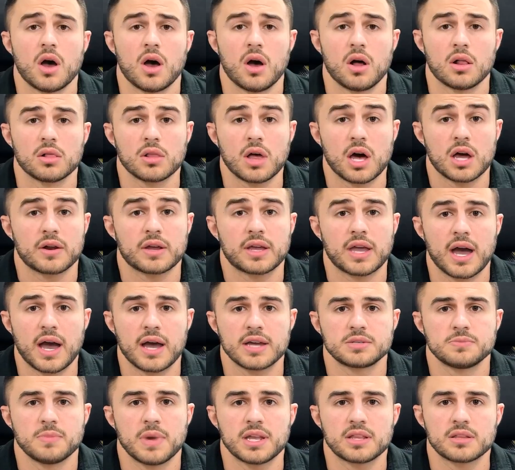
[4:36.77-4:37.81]
A lot of
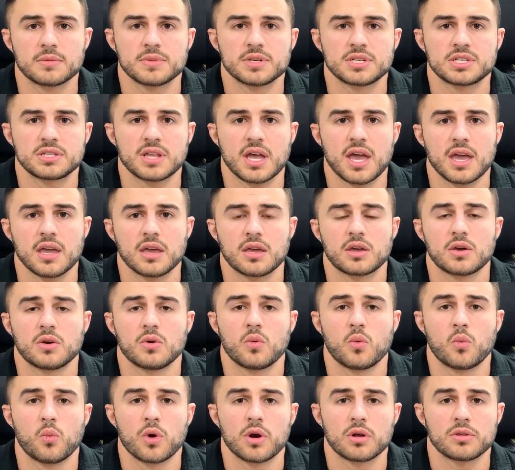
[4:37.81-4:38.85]
guys make the mistake
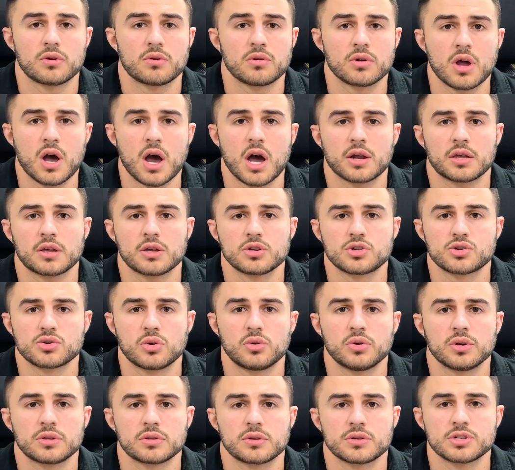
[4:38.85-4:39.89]
where they're not
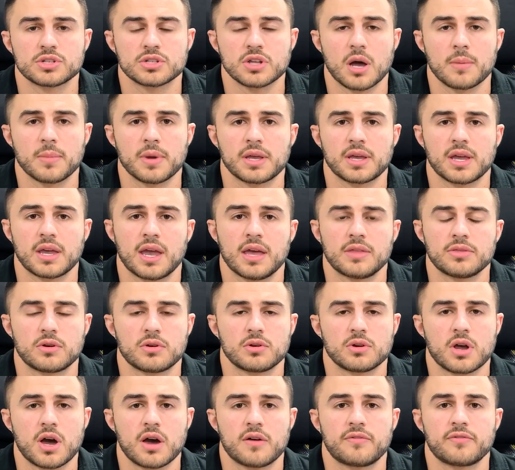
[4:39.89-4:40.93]
controlling their stomach and they're
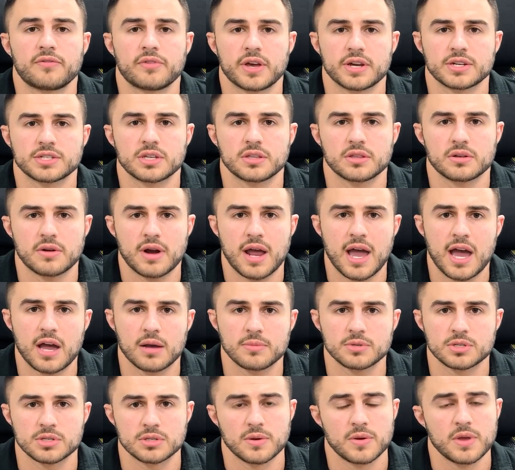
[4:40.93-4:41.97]
not flexing their
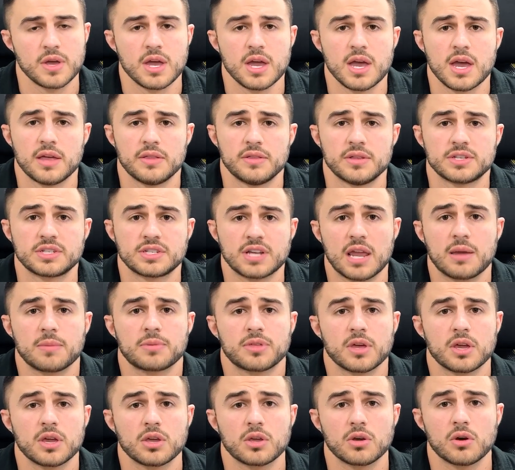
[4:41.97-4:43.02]
abs. The same
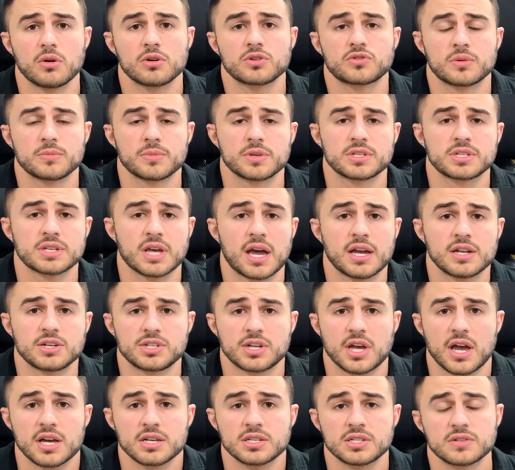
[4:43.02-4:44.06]
thing goes from the side
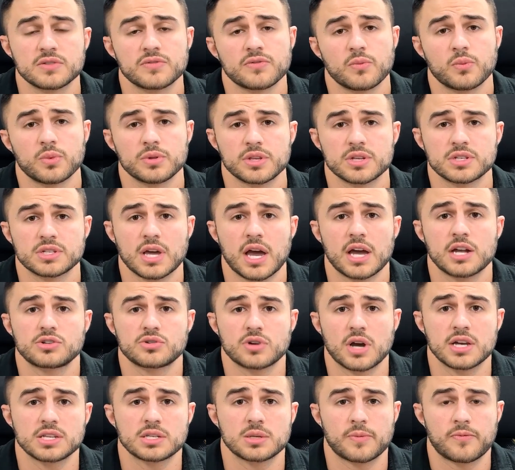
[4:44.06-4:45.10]
chest with the side
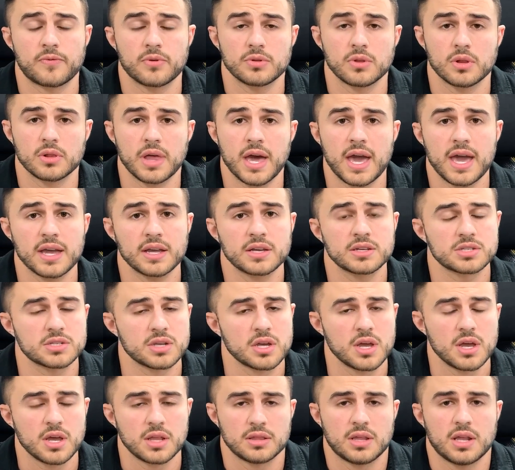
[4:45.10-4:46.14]
tricep for the legs.
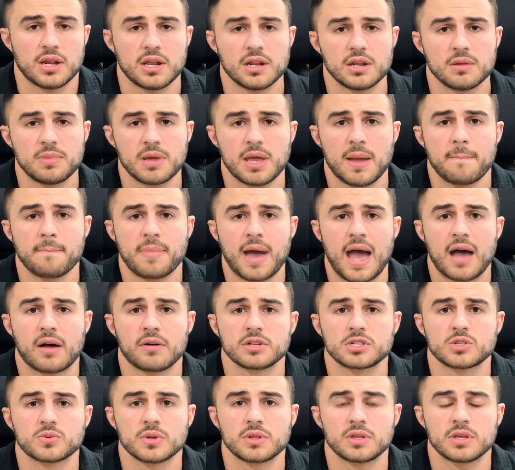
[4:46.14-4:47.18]
They need to be in
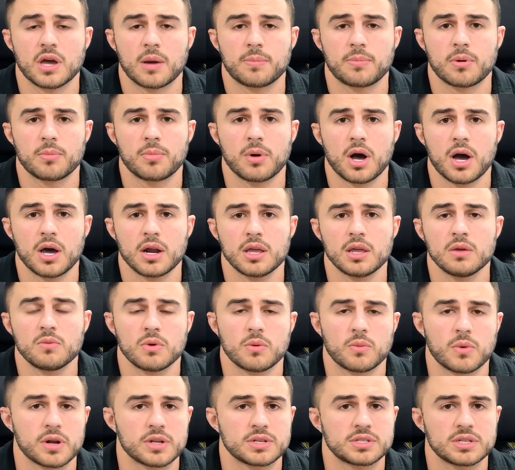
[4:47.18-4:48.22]
balance with the upper body. We
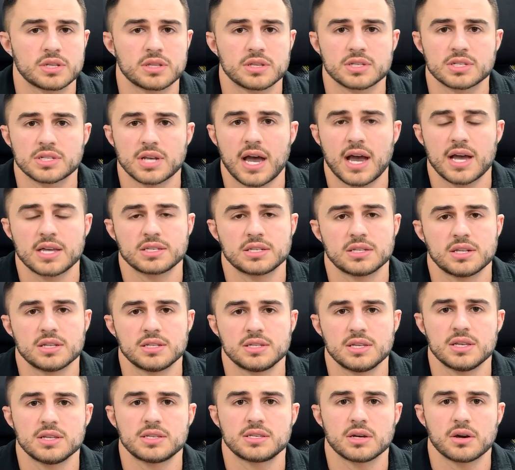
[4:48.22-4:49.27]
want to see the size and the
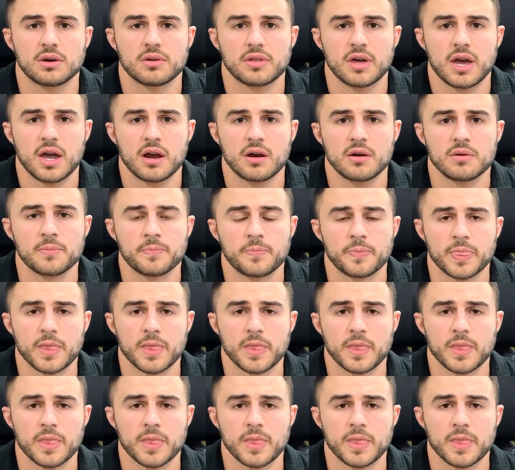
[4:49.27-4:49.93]
detail there.